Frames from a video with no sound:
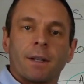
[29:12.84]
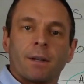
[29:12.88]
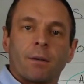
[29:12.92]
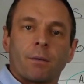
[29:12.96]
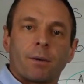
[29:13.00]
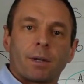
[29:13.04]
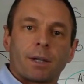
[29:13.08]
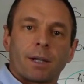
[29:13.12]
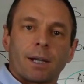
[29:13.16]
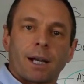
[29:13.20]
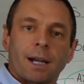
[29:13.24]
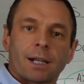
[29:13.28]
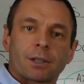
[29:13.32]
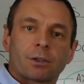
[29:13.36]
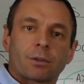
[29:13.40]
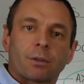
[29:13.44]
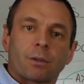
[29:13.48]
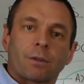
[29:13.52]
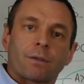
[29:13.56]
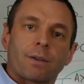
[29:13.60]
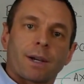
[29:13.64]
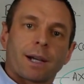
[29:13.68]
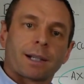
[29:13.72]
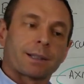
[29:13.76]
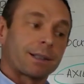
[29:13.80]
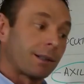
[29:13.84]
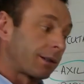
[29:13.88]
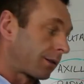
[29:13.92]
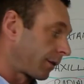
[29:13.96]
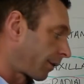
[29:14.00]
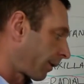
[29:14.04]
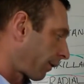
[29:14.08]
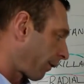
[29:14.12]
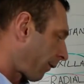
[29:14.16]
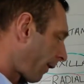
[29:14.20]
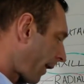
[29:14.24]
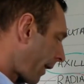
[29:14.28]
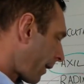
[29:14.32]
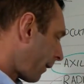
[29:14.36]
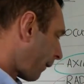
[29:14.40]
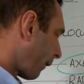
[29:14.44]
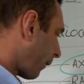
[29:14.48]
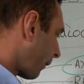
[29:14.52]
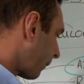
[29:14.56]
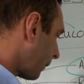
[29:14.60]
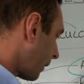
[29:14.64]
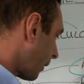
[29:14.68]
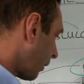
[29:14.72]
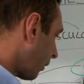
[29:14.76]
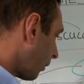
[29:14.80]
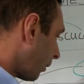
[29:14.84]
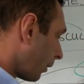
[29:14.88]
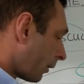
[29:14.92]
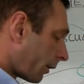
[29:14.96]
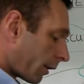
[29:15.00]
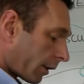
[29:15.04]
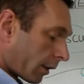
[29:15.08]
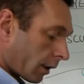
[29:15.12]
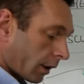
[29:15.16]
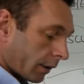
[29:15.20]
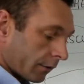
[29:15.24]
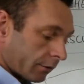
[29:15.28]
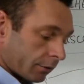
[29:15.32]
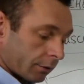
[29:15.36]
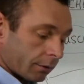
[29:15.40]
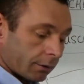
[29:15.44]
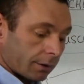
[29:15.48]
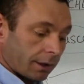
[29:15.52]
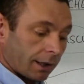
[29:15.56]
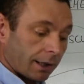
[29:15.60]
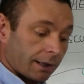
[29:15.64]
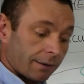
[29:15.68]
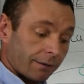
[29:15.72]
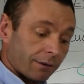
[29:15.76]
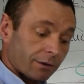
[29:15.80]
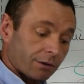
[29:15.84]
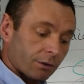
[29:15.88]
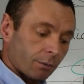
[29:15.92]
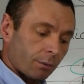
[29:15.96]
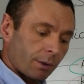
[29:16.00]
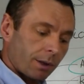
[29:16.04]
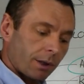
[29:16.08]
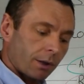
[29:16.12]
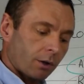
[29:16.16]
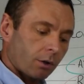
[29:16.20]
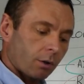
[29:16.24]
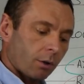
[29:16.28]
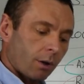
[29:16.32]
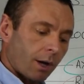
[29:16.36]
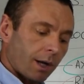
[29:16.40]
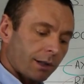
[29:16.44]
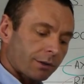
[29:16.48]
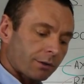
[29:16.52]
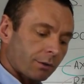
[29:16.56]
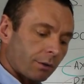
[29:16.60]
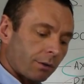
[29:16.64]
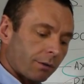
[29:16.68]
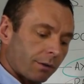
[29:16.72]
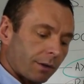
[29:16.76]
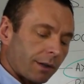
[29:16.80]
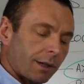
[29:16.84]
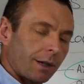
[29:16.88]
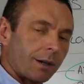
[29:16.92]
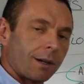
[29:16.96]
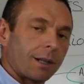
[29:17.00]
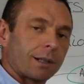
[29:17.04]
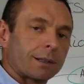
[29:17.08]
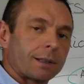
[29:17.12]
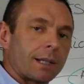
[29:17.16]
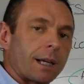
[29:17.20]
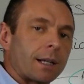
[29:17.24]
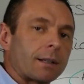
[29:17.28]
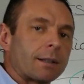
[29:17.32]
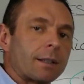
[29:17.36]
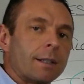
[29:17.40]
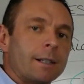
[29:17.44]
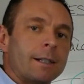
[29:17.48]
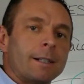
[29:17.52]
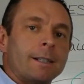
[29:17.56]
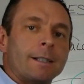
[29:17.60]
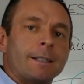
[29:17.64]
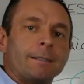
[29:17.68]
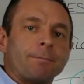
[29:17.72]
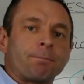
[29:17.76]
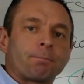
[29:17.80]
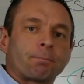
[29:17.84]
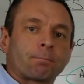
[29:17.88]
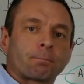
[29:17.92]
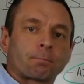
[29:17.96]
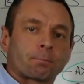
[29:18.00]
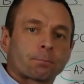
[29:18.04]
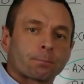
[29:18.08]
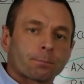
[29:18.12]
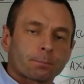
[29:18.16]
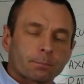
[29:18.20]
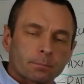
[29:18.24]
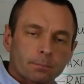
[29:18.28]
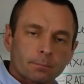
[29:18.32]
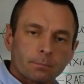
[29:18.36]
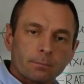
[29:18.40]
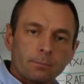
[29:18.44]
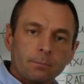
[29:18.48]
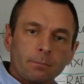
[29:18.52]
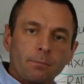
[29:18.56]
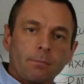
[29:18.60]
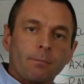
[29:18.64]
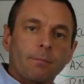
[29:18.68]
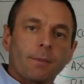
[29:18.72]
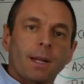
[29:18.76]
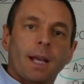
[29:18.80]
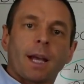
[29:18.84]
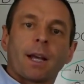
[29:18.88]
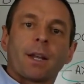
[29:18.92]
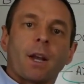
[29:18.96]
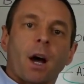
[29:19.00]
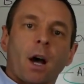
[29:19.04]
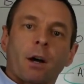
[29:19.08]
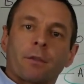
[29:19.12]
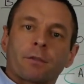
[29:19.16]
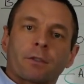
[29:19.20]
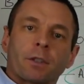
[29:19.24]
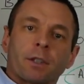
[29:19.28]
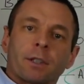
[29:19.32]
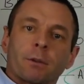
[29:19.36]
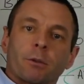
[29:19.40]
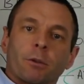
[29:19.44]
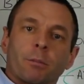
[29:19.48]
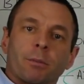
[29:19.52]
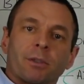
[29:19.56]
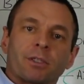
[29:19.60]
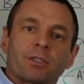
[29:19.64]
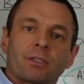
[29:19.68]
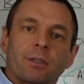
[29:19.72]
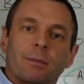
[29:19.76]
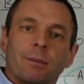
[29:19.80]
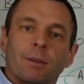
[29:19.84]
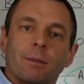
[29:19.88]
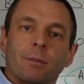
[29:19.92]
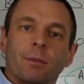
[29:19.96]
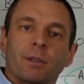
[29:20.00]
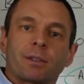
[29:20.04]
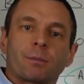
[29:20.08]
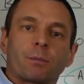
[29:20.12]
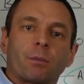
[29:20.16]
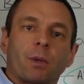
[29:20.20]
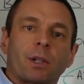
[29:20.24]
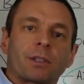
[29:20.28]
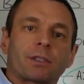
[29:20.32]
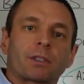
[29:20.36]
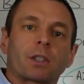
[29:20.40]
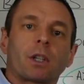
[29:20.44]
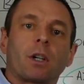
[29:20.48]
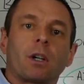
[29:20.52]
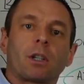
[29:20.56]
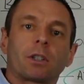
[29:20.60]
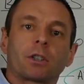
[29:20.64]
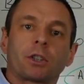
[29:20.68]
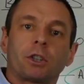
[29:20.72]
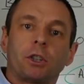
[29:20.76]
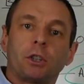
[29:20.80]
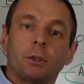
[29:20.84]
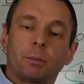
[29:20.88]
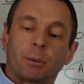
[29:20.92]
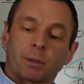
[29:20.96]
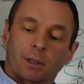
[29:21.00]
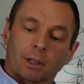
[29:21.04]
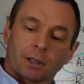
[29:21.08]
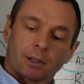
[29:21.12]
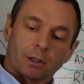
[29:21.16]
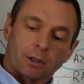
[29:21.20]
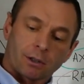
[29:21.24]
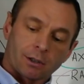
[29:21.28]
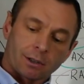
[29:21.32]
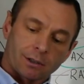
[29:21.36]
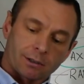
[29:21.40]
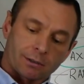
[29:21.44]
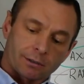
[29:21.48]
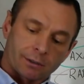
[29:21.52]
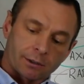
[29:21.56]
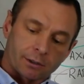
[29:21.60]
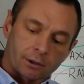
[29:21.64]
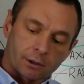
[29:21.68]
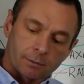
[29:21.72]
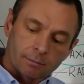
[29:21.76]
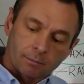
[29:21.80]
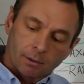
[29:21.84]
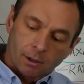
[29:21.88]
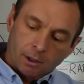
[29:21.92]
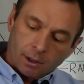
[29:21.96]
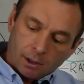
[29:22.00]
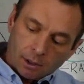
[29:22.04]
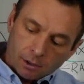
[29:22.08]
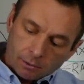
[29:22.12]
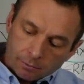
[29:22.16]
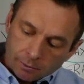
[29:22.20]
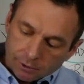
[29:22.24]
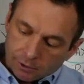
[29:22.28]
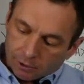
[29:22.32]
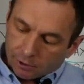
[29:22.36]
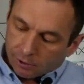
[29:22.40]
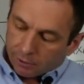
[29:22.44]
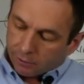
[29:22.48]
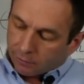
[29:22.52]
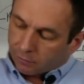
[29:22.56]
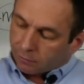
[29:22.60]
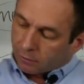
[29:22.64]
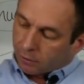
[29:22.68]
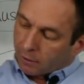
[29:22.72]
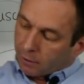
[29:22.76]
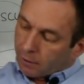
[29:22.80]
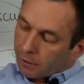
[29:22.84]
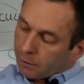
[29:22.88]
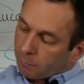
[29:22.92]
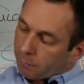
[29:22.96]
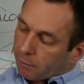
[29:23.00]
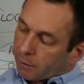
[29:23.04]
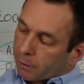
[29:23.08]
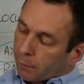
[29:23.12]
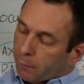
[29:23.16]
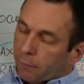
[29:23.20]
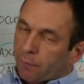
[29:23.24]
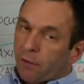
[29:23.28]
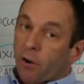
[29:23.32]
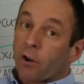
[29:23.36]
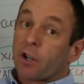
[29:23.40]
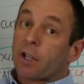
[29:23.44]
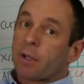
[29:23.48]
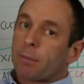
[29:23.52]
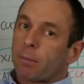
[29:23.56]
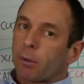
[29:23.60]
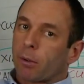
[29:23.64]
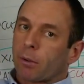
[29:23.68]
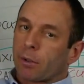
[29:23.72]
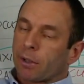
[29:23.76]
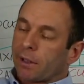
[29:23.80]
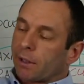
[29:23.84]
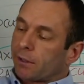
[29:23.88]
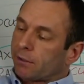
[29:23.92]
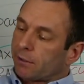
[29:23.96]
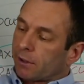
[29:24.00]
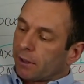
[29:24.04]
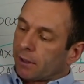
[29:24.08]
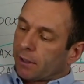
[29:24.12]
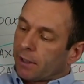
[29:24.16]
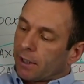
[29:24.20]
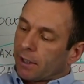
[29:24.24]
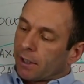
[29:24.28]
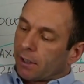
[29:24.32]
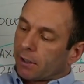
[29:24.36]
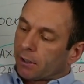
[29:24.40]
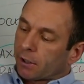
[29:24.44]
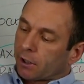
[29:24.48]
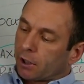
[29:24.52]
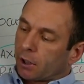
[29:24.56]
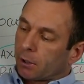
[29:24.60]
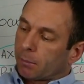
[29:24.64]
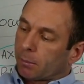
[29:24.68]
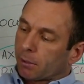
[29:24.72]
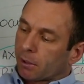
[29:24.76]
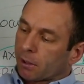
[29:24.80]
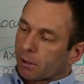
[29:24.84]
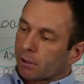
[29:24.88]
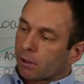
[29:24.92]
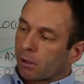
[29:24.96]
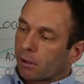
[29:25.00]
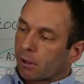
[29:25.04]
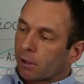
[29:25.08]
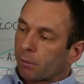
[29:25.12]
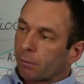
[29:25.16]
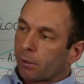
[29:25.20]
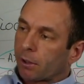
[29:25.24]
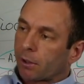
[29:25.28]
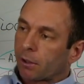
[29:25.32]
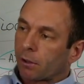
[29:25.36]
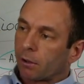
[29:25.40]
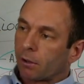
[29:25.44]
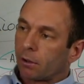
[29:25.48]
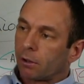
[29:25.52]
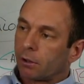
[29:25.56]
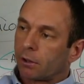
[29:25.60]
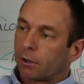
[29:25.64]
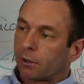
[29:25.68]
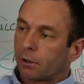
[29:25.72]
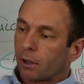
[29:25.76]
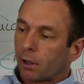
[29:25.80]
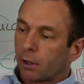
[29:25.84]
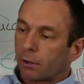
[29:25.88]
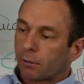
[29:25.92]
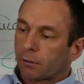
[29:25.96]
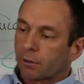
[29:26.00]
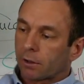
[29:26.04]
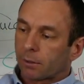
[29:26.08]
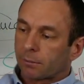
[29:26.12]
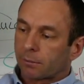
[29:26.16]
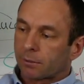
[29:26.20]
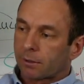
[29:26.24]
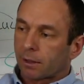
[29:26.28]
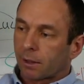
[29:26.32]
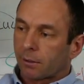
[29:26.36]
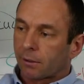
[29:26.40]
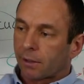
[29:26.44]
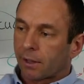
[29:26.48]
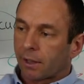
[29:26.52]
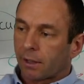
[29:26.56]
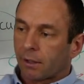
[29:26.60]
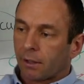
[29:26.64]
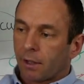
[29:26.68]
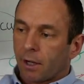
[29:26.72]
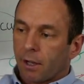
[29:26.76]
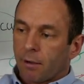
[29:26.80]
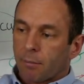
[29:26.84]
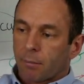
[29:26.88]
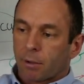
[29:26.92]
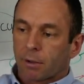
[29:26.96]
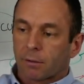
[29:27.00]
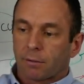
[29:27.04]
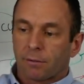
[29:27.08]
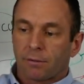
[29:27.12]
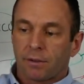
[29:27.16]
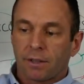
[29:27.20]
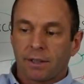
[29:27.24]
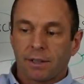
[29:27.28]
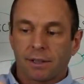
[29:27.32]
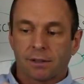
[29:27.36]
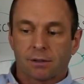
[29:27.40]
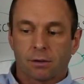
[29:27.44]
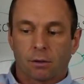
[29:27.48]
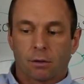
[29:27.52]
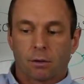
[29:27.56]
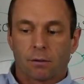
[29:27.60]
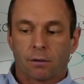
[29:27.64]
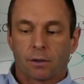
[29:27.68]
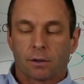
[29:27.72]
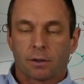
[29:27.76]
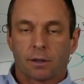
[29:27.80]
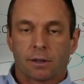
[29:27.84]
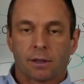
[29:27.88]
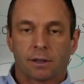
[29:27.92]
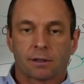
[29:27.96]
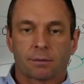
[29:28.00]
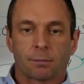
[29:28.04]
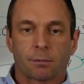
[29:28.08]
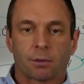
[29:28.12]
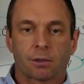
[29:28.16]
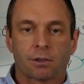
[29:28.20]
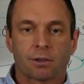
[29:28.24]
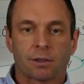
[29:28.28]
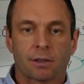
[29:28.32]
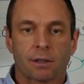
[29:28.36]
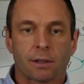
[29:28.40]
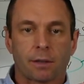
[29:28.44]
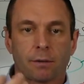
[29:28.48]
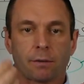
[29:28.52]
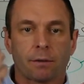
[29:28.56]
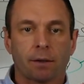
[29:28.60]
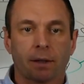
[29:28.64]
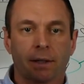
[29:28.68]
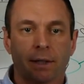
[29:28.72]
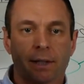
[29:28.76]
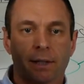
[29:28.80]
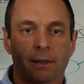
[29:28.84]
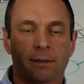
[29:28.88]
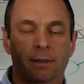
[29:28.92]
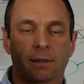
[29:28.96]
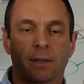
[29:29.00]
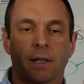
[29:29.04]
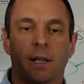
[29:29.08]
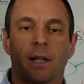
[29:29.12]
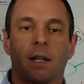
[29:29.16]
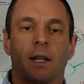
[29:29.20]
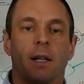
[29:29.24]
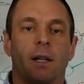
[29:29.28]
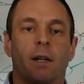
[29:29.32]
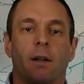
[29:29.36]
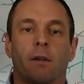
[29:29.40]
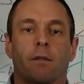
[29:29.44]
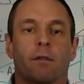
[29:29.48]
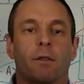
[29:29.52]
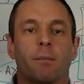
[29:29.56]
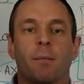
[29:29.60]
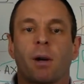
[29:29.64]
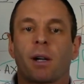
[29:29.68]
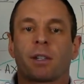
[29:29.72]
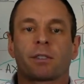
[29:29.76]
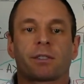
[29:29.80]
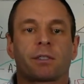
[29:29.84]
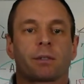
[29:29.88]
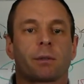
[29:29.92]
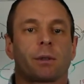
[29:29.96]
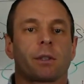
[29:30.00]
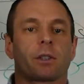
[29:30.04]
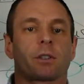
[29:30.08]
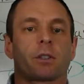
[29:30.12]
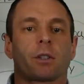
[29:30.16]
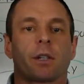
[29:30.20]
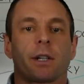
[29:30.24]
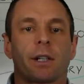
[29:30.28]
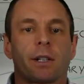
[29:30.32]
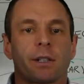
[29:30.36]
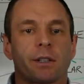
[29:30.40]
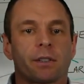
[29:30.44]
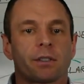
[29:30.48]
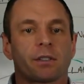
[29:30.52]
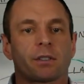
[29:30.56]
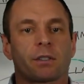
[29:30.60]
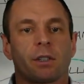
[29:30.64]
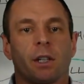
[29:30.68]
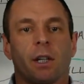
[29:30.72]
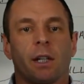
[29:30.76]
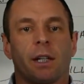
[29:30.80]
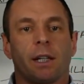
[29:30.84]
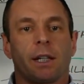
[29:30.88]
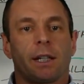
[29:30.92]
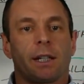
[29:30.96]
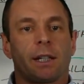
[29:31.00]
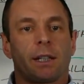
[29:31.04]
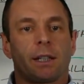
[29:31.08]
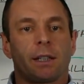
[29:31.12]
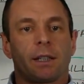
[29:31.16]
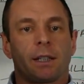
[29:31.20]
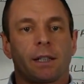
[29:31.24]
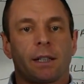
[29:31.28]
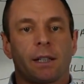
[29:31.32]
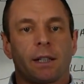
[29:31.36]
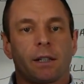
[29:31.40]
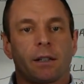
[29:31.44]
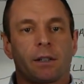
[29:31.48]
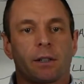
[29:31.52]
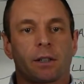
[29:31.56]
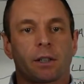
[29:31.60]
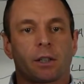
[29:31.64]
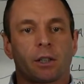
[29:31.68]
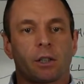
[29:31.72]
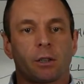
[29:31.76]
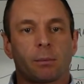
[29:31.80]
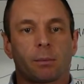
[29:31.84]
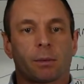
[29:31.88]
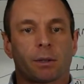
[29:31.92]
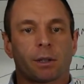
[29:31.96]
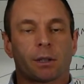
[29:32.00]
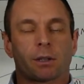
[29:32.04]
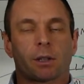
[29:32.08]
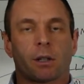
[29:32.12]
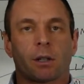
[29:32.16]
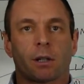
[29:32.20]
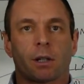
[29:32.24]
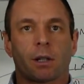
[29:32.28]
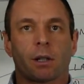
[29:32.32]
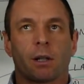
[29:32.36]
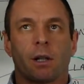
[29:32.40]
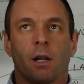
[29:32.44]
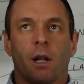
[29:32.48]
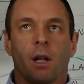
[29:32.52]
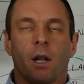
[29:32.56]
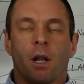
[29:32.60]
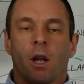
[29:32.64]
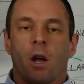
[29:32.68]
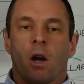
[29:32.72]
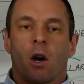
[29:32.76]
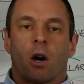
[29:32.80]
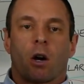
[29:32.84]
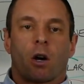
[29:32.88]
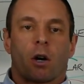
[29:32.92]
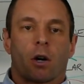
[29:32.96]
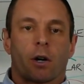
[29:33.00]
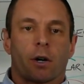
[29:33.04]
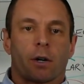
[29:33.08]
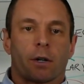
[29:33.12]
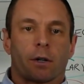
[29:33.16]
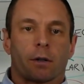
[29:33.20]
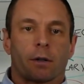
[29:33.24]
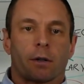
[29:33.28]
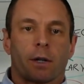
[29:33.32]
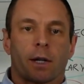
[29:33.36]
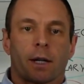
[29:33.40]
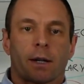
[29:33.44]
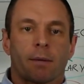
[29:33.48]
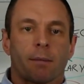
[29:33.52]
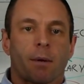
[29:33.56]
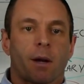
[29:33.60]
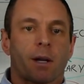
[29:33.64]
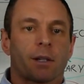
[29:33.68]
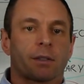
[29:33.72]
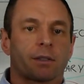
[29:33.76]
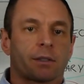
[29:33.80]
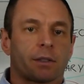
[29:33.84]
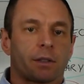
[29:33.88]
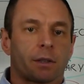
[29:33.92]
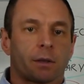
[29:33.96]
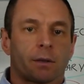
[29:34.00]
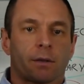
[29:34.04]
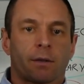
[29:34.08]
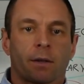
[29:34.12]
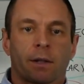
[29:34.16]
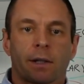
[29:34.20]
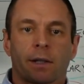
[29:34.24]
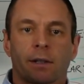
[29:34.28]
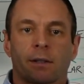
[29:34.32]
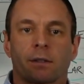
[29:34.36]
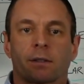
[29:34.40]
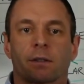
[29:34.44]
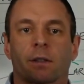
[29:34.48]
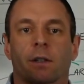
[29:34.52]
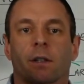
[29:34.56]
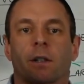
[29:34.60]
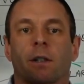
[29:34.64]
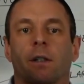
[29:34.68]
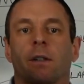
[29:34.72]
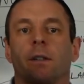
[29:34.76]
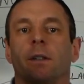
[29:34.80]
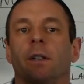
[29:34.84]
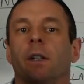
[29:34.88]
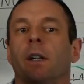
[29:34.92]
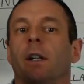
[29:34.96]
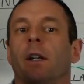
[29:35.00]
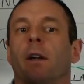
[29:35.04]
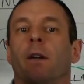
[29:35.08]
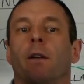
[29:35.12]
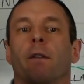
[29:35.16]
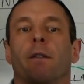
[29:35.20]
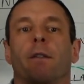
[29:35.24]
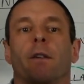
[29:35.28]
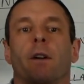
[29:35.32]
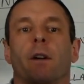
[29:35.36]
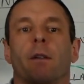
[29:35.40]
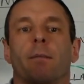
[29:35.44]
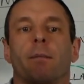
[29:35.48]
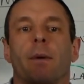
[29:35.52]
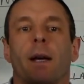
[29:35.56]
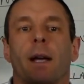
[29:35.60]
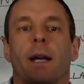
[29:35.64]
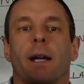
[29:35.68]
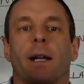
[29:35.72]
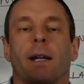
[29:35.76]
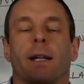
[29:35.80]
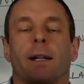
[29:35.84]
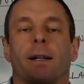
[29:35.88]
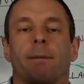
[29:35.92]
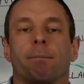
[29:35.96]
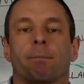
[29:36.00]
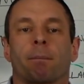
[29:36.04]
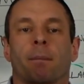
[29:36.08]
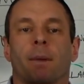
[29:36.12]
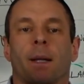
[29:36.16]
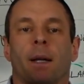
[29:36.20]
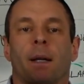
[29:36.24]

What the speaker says: when in actual fact it's fed from the ulnar nerve. So it's a weird crossover here like that. And often it will be someone with what's called cubital tunnel syndrome, which is where your funny bone is in here, the cubital tunnel, where the ulnar nerve comes down here, but it feeds over to this muscle. And if it gets from osteoarthritis in here in the cubital tunnel, or osteophytes, or from a